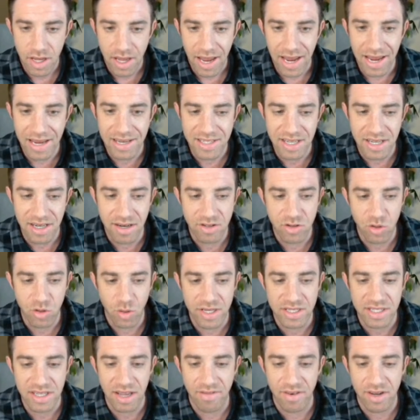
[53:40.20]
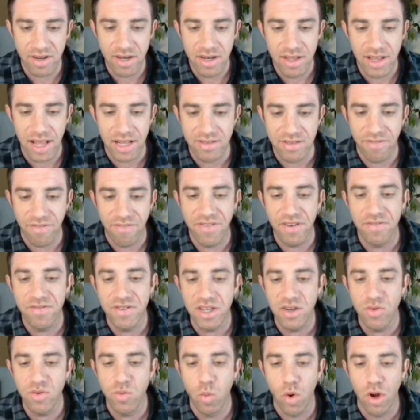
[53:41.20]
18 to 27. That's
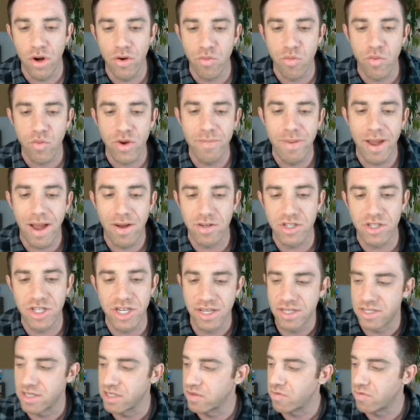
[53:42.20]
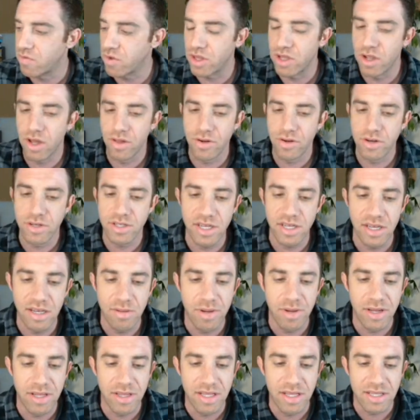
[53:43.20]
51 rebound chances for the other team
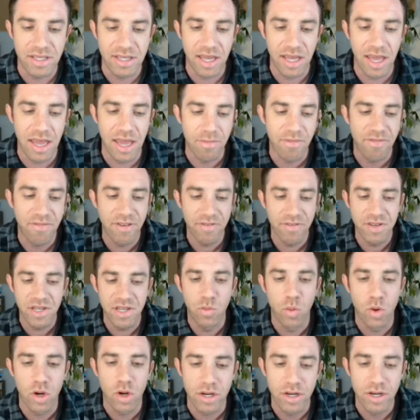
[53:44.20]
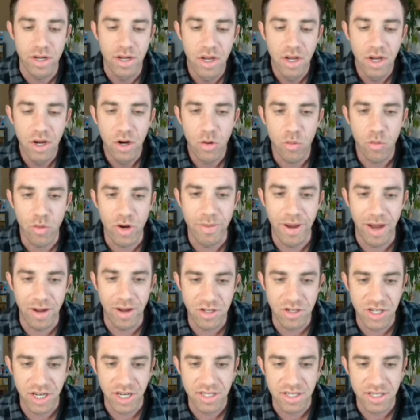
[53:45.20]
in this game. 51 rebound
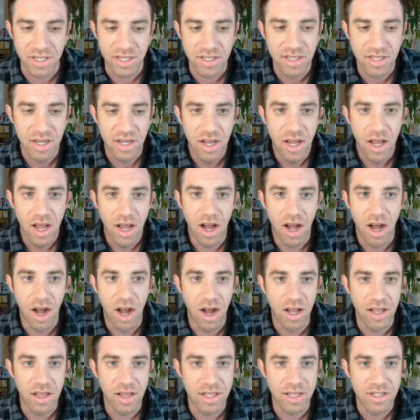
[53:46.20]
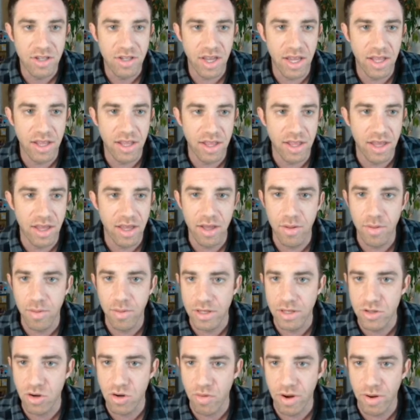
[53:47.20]
chances. Let's
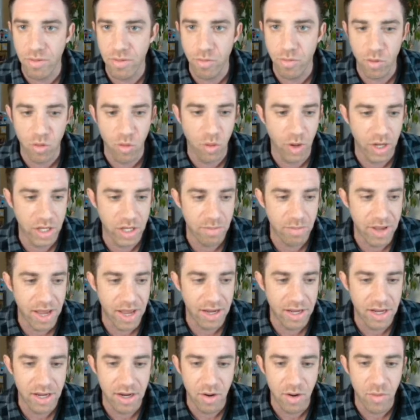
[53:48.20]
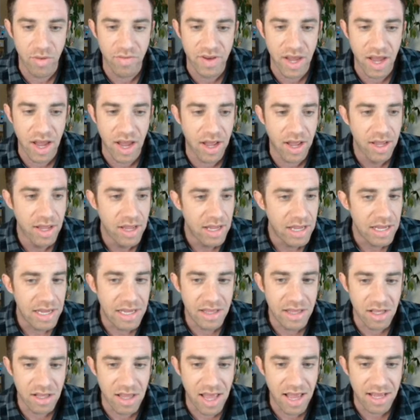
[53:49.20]
go right quickly back here. We've got in
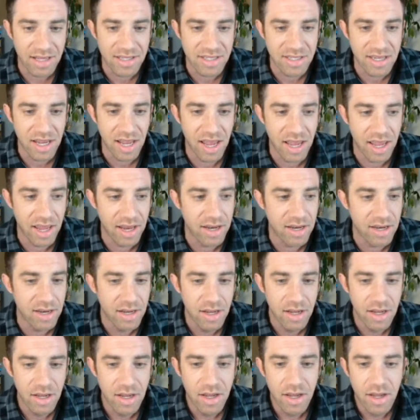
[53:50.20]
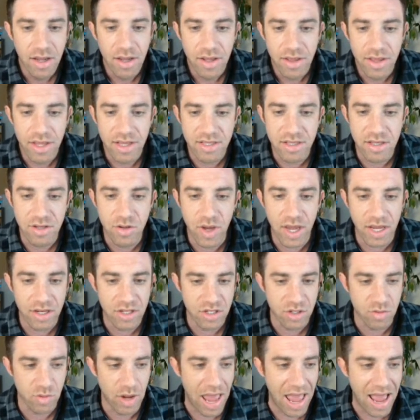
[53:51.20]
the last 10. This, you can't
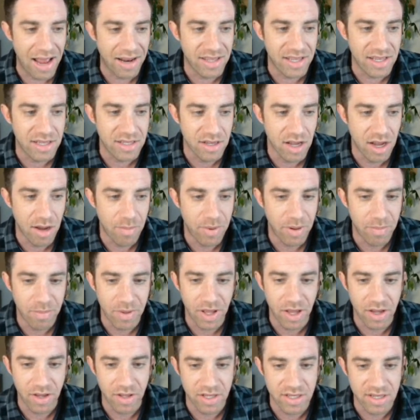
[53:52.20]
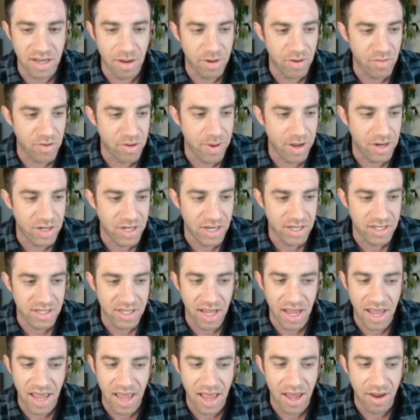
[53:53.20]
just add these up and be like, oh, this is how many rebound chances
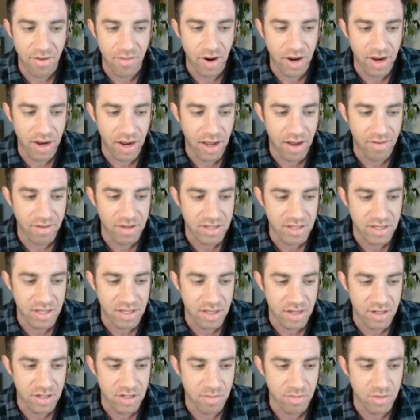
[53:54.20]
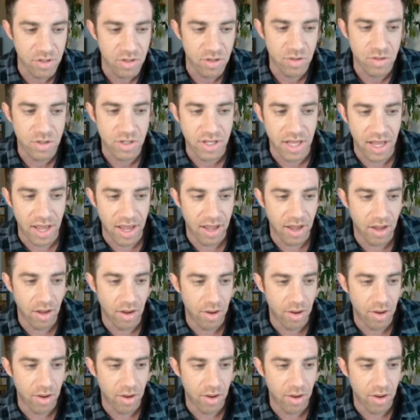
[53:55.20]
they had, right? Obviously, there's some dudes that